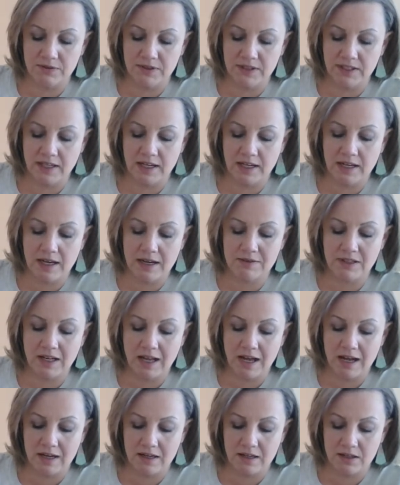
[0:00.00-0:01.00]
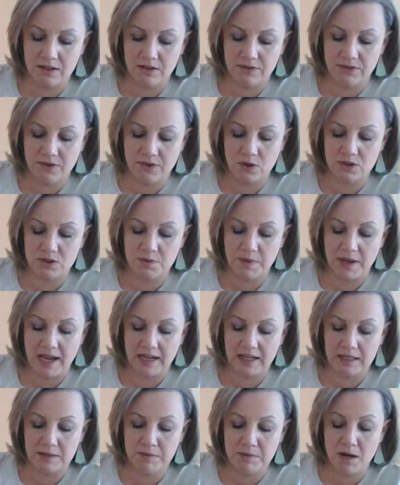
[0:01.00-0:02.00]
He got to have a lot of other folks
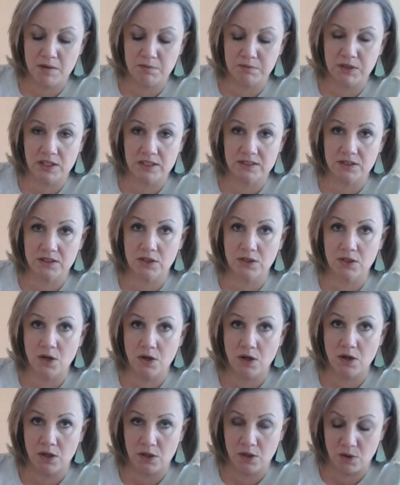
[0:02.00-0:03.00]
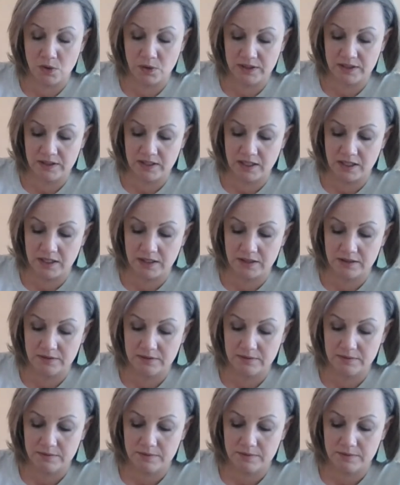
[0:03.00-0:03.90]
backing him up, plus a loaded gun.